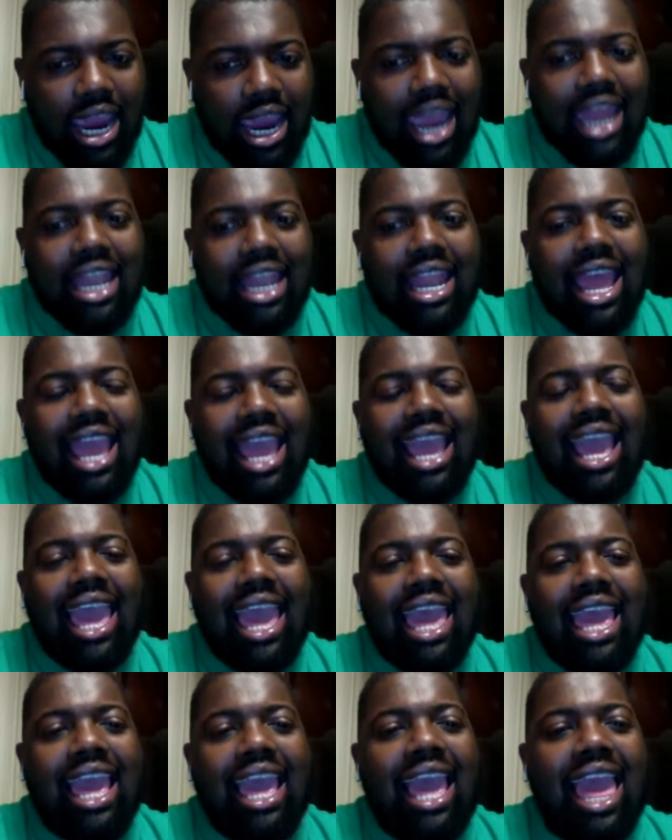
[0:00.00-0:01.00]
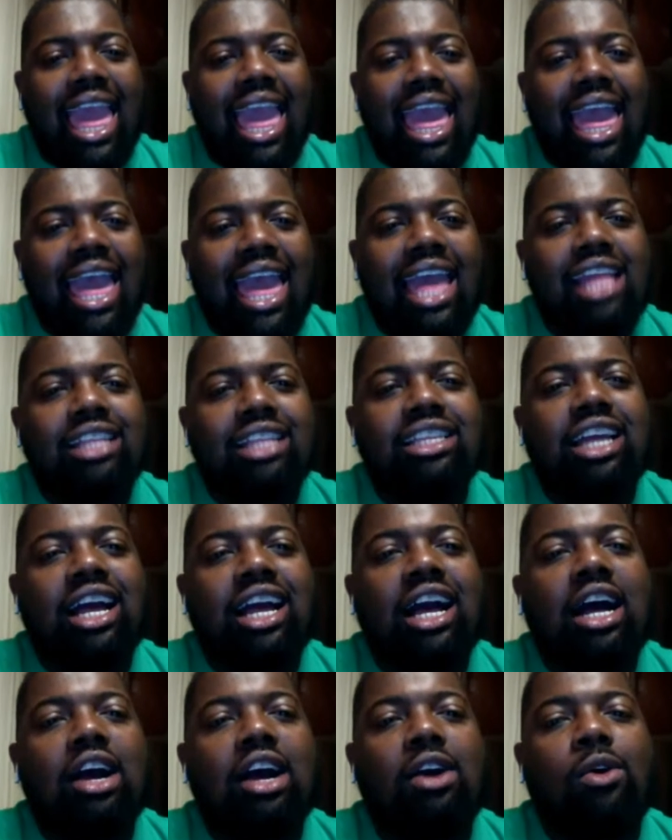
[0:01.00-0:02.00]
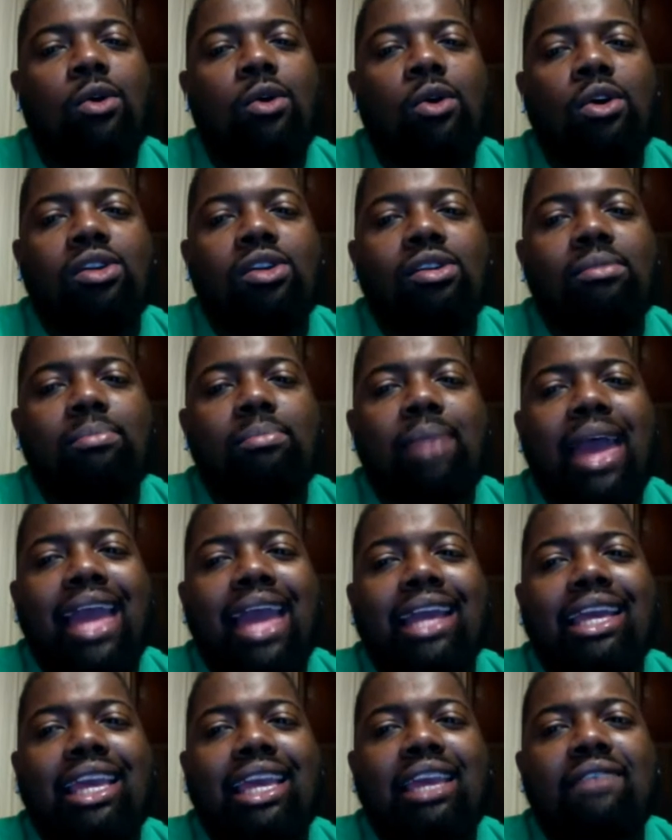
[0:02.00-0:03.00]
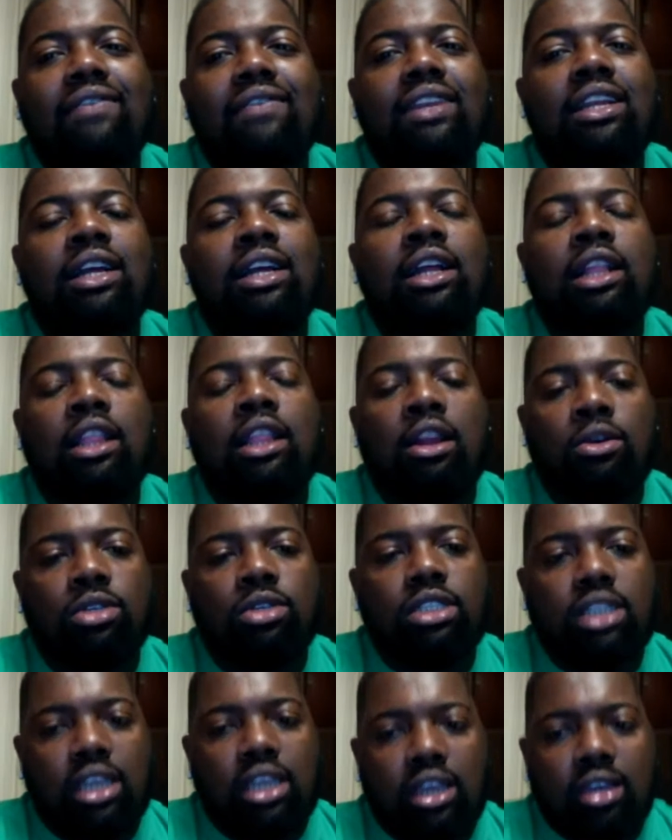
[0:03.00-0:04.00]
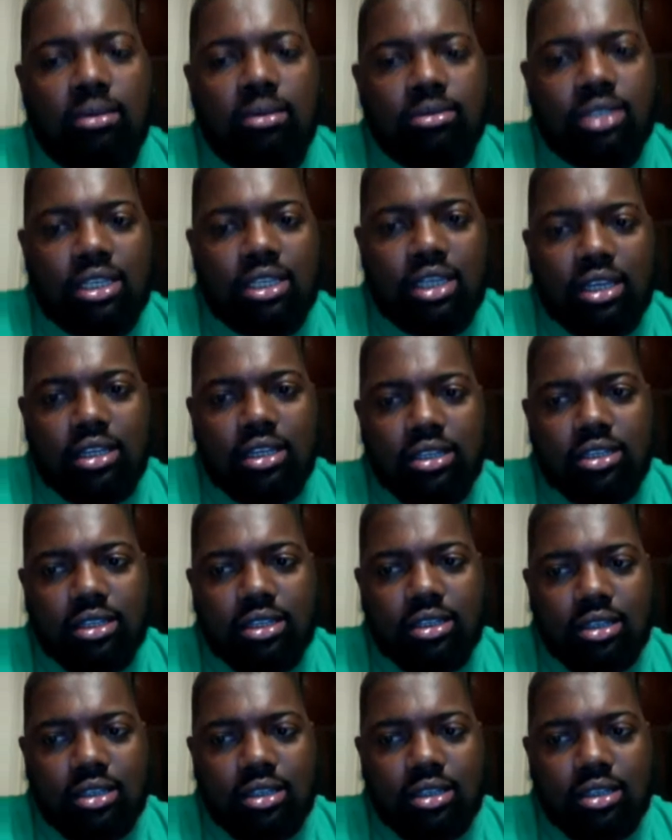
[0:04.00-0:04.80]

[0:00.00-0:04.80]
and they ain't had a quarterback even close to him since.